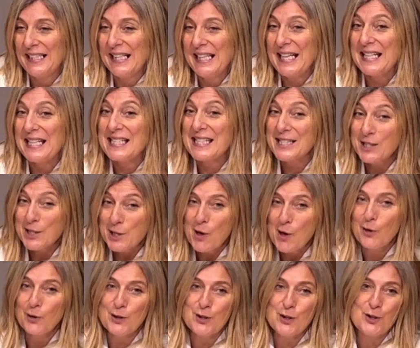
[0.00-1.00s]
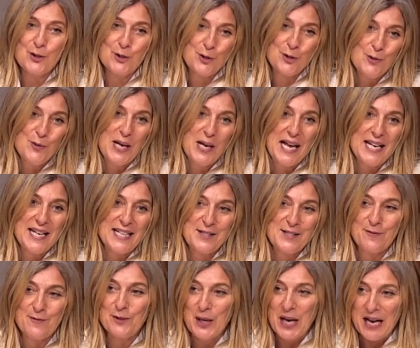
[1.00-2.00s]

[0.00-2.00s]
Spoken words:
it is not too late for